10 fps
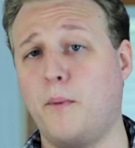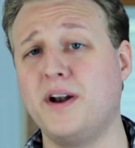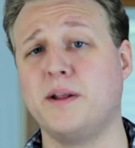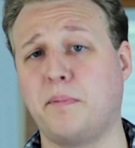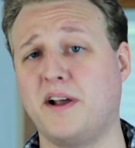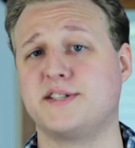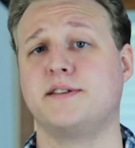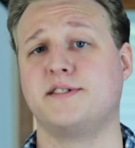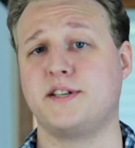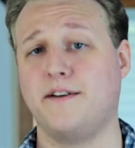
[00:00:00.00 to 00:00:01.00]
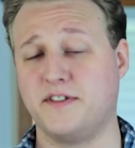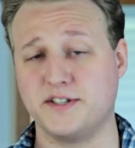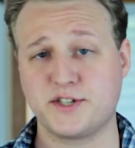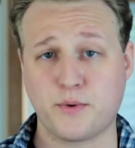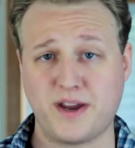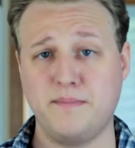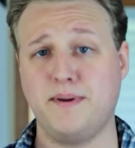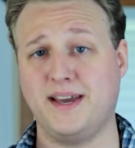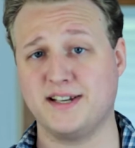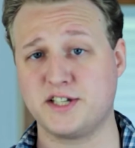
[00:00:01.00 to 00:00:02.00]
One of the pluses of the screen
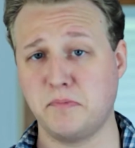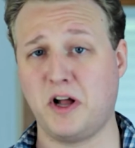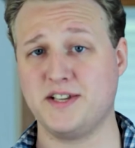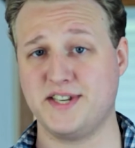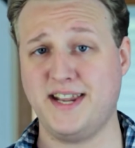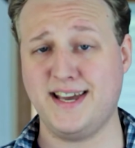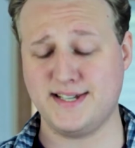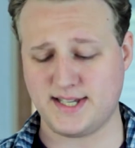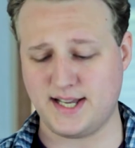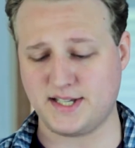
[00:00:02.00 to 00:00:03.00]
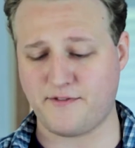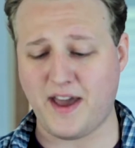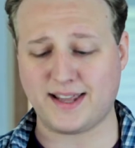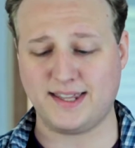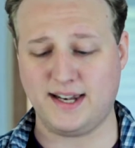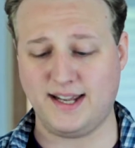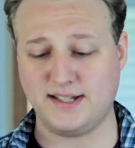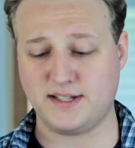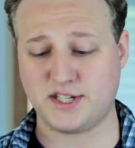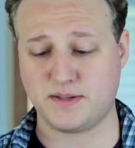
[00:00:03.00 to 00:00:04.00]
being as small as it is the fact that
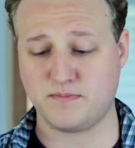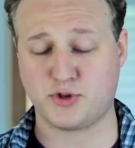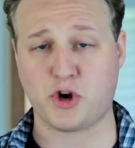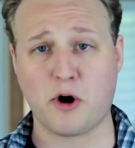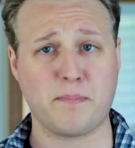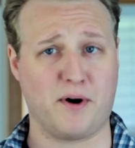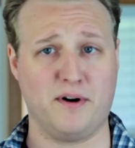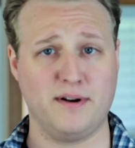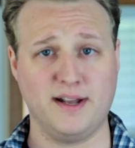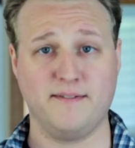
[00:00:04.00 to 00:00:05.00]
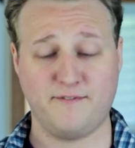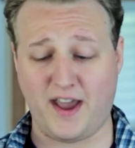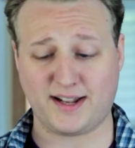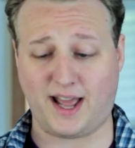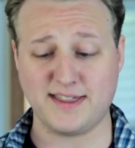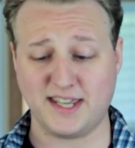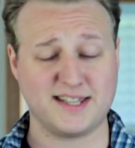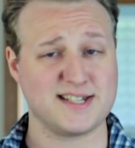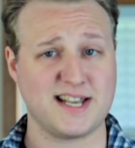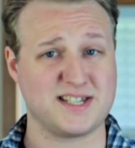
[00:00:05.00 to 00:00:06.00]
it's sharper. In fact, I
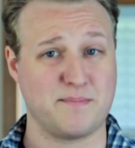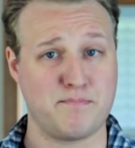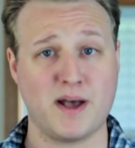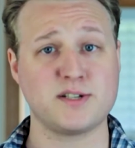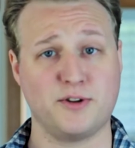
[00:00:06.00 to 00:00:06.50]
think this has the best